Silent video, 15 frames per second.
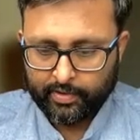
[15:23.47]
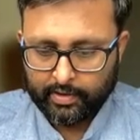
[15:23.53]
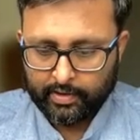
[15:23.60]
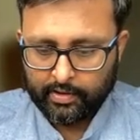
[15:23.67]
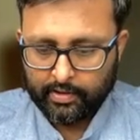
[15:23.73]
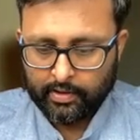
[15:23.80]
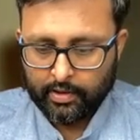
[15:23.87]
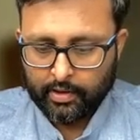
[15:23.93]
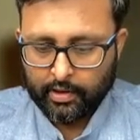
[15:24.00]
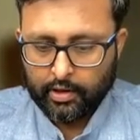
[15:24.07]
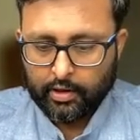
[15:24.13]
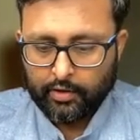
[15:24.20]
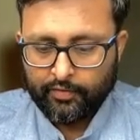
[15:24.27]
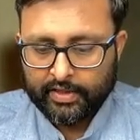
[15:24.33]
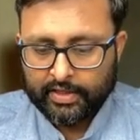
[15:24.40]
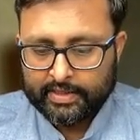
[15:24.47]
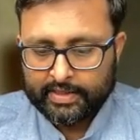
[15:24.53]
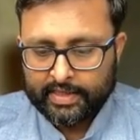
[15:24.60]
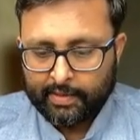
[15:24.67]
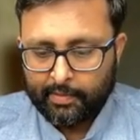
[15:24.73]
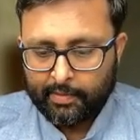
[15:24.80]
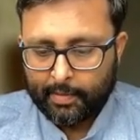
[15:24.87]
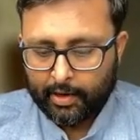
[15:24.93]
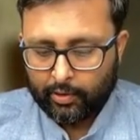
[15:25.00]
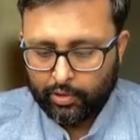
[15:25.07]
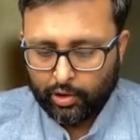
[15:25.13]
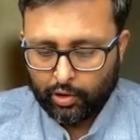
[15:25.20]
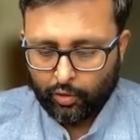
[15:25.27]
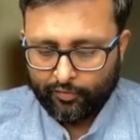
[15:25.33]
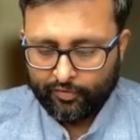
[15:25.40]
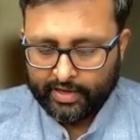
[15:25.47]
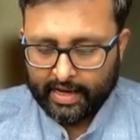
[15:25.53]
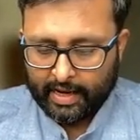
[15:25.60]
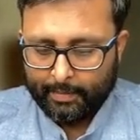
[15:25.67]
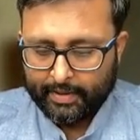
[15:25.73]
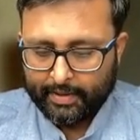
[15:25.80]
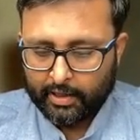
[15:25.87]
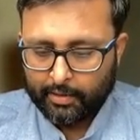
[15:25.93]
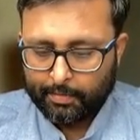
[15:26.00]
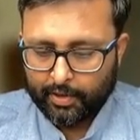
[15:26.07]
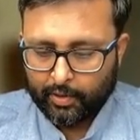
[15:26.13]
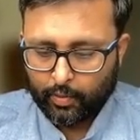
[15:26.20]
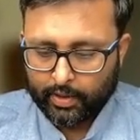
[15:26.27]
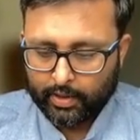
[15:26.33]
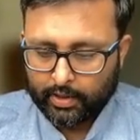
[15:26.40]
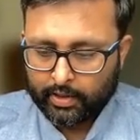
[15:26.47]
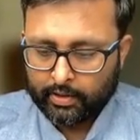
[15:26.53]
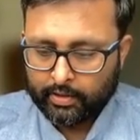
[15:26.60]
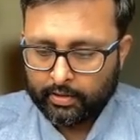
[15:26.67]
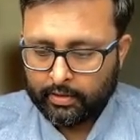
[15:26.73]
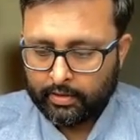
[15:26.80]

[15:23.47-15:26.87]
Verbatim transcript: Huh? With the same amount of capital per worker.